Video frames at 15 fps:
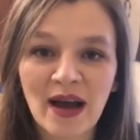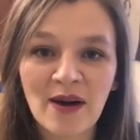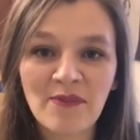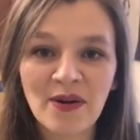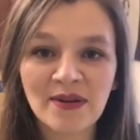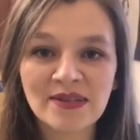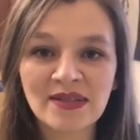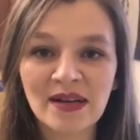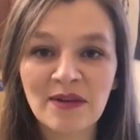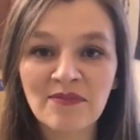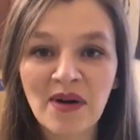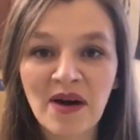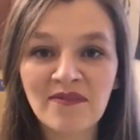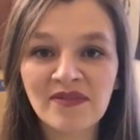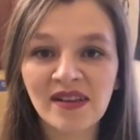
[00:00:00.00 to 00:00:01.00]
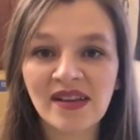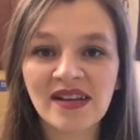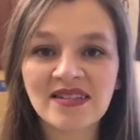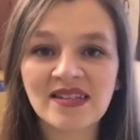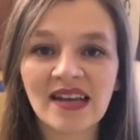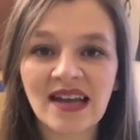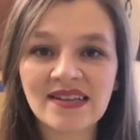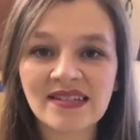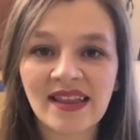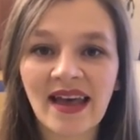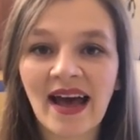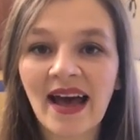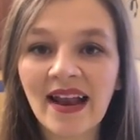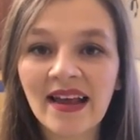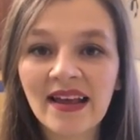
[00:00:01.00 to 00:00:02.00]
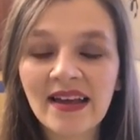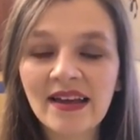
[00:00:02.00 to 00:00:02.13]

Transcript: I'll post it above the link to get to that.